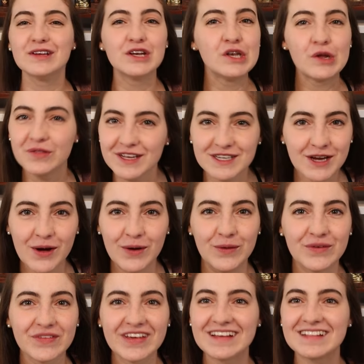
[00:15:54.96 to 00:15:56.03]
No, they
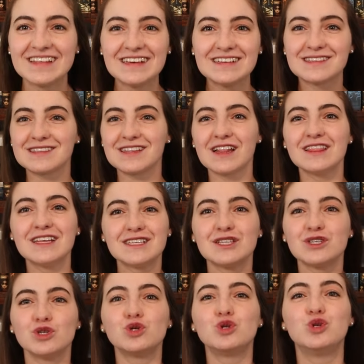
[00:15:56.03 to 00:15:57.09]
don't. Like this
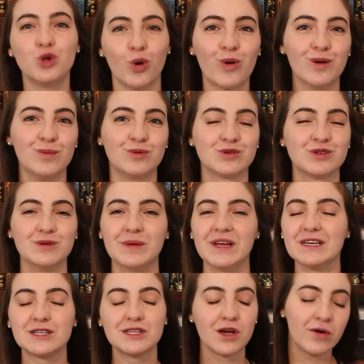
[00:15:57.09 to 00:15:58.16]
is adorable to
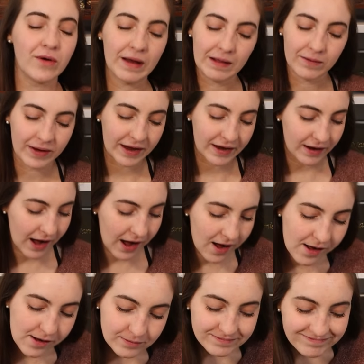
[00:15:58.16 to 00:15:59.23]
me. So anyway,
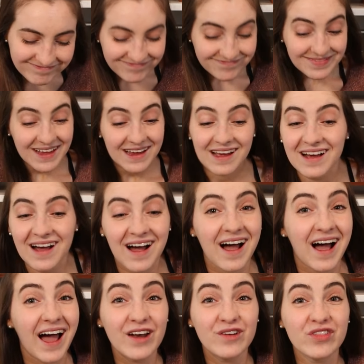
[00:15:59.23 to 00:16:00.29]

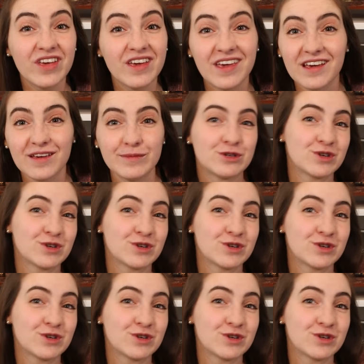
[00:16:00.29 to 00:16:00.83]
I don't think he can be